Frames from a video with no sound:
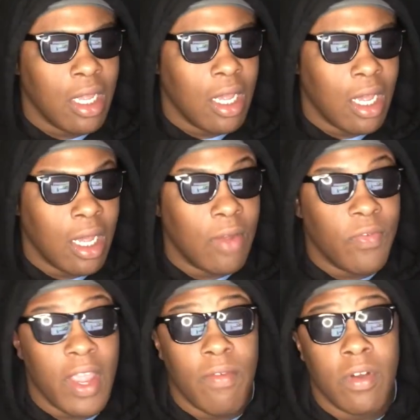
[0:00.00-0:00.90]
Uh,
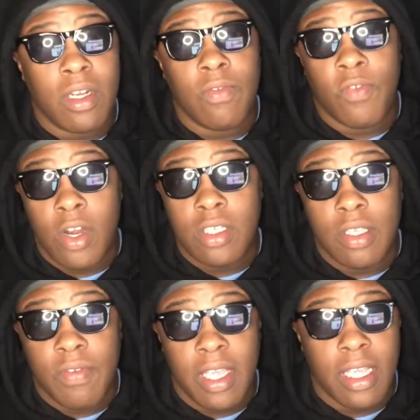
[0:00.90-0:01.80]
favorite verse
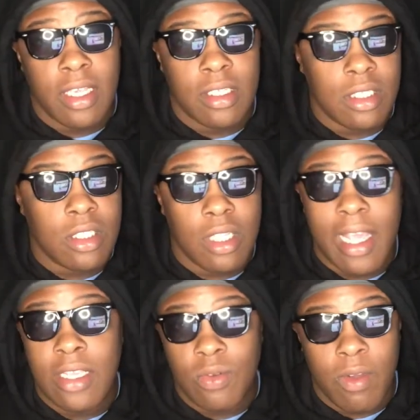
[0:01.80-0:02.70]
of his
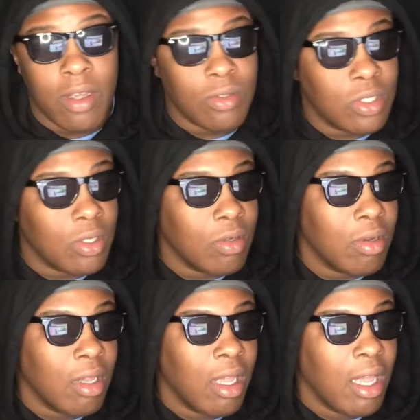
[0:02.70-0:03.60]
as well too.
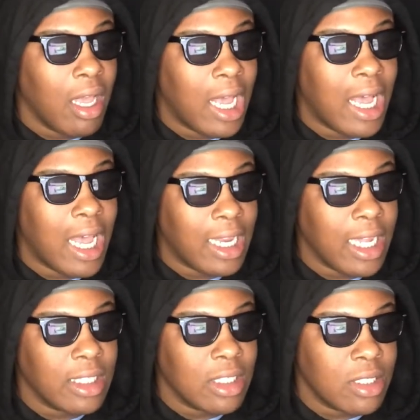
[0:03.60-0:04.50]
Uh, I
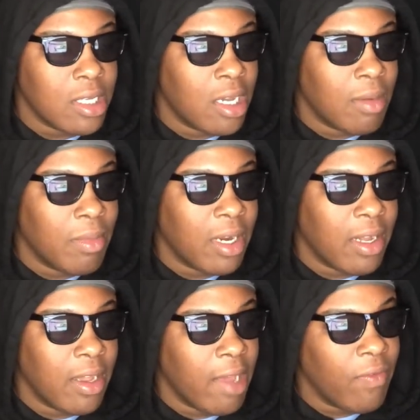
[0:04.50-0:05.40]
like this song, bro.
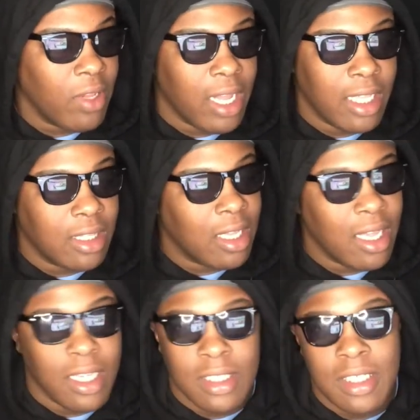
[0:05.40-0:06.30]
I feel like
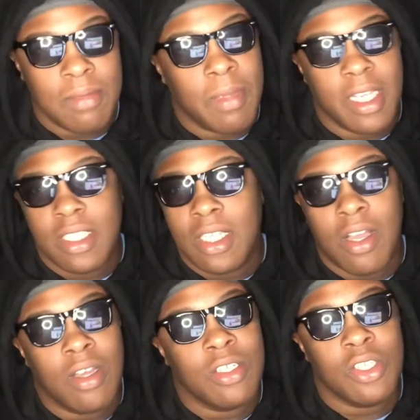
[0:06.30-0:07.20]
Thug just makes
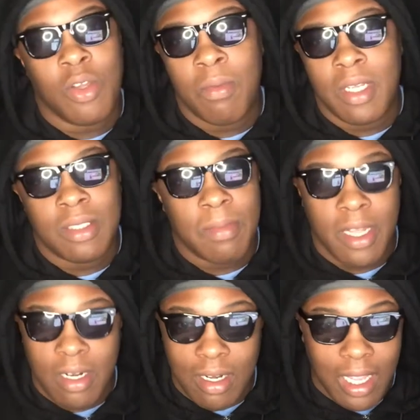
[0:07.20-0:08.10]
songs so much
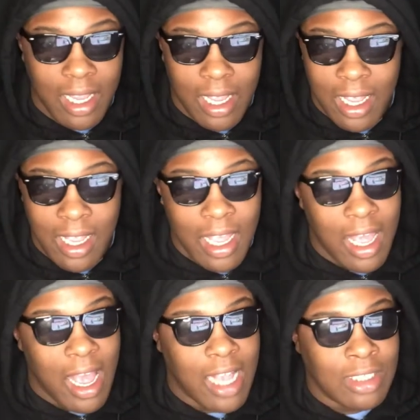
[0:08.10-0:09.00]
better. Like, I,
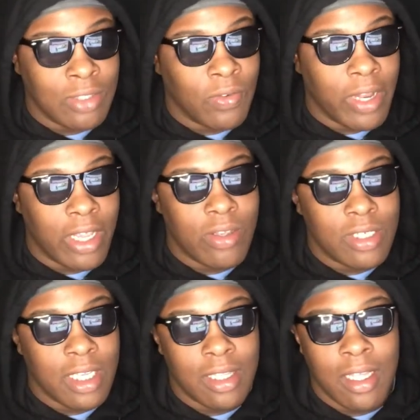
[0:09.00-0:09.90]
I just feel like you
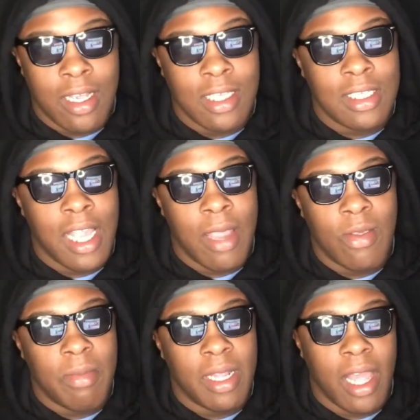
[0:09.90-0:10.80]
see Thug's name,
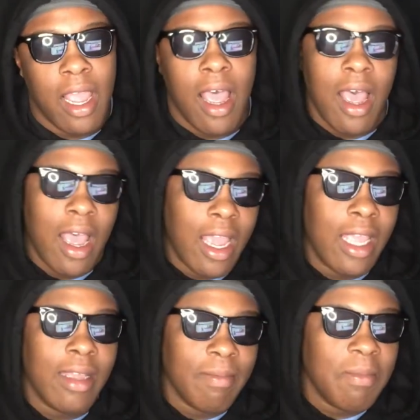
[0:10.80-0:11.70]
you be like, all
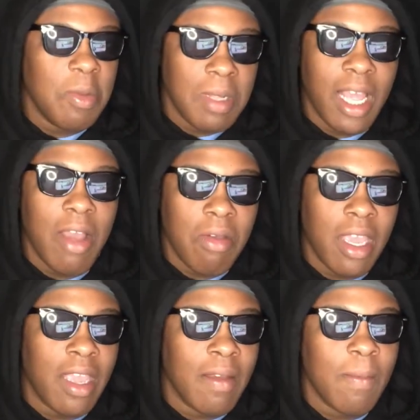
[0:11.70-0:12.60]
right. You be like,
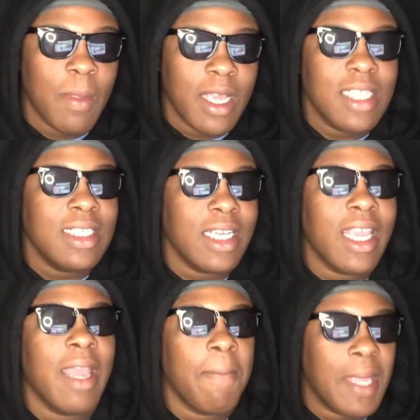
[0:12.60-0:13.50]
okay, this shit
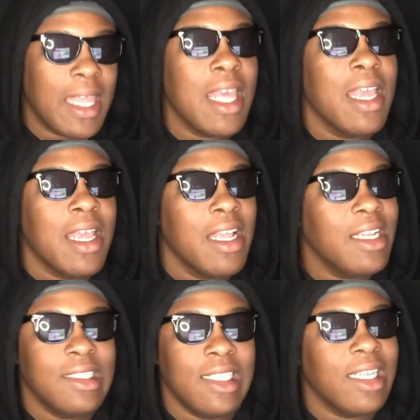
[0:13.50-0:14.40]
can't be,
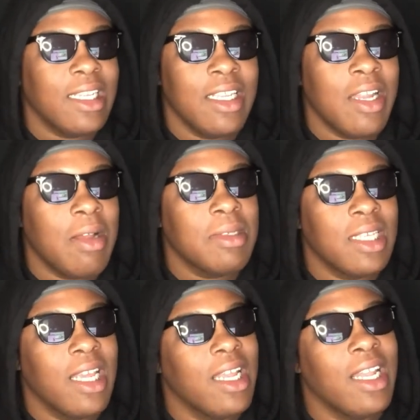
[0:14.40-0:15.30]
this shit, you know what I'm
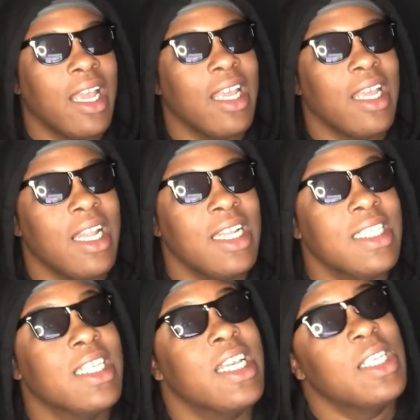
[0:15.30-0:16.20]
saying? Like, at
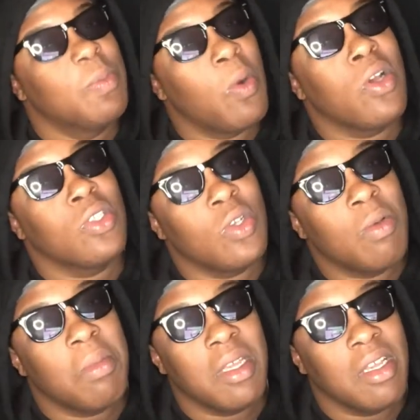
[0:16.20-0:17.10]
least his part's
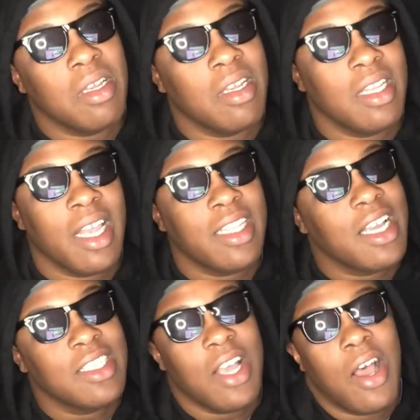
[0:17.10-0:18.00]
gonna be good. Like,
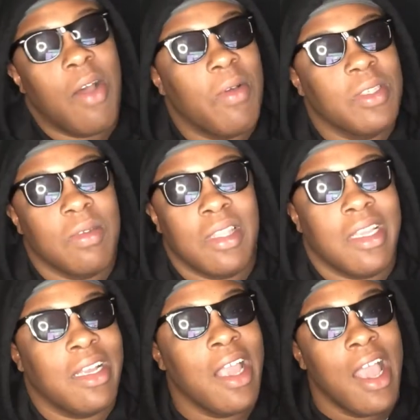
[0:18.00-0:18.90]
that's always with
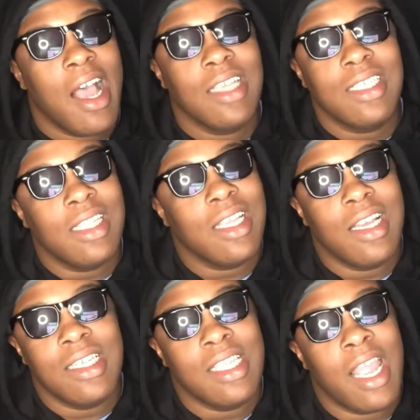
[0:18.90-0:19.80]
Thug. I see
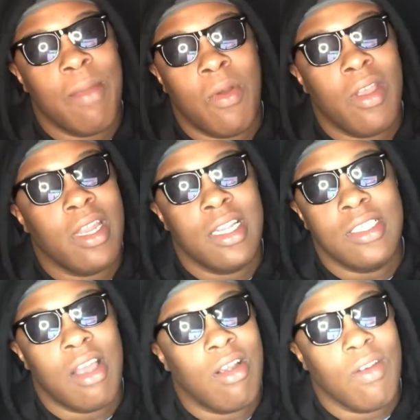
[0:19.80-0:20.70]
Thug's name on any
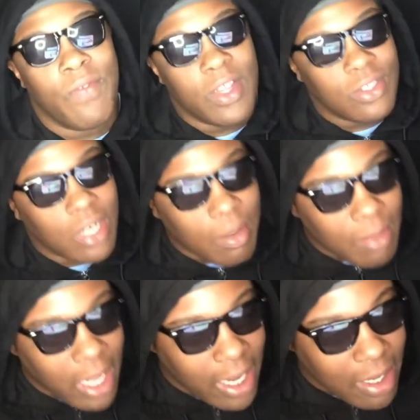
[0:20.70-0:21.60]
song or feature, I'm
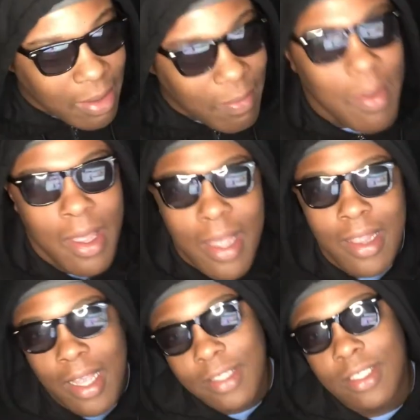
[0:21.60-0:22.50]
like,
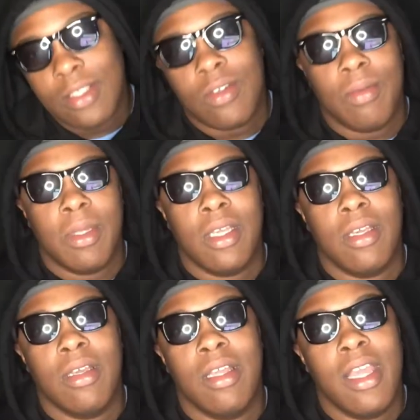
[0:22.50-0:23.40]
that's just gonna be
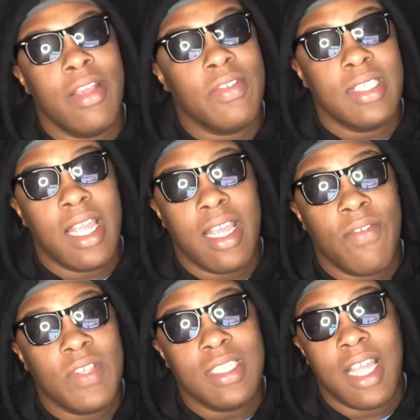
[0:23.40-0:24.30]
good. If it's not,
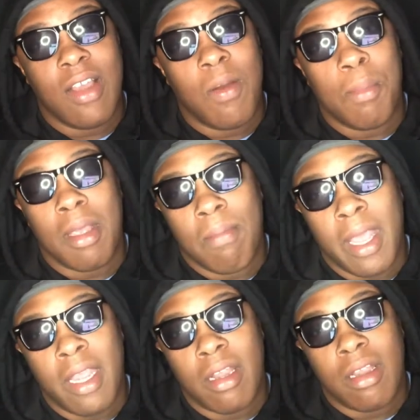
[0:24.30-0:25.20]
if it's not gonna be a
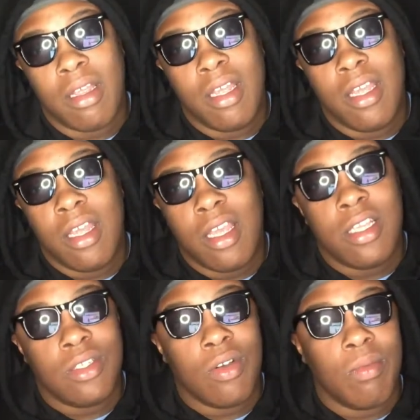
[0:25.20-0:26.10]
banger,
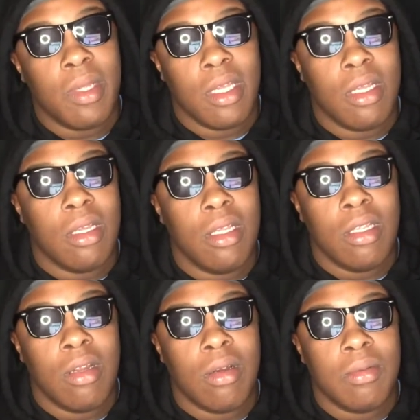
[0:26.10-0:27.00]
it's gonna be good. You
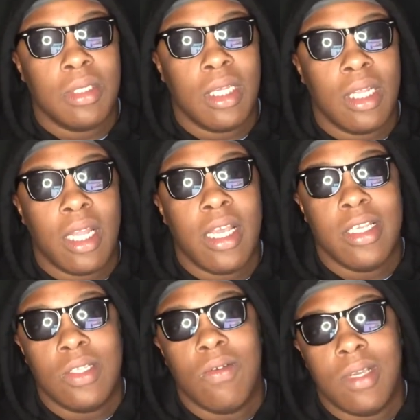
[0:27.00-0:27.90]
know what I'm saying? Like,
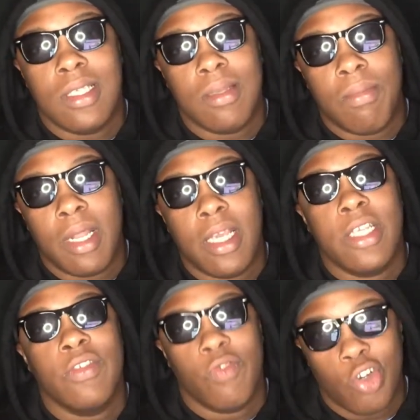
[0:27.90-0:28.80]
it's gonna get some
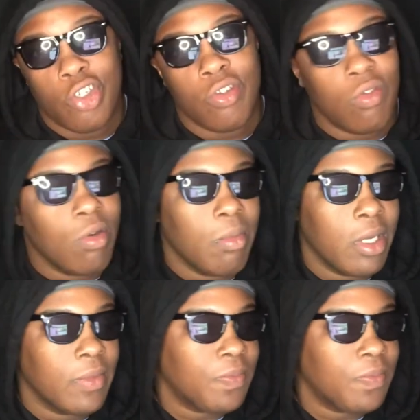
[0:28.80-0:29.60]
plays for sure, but.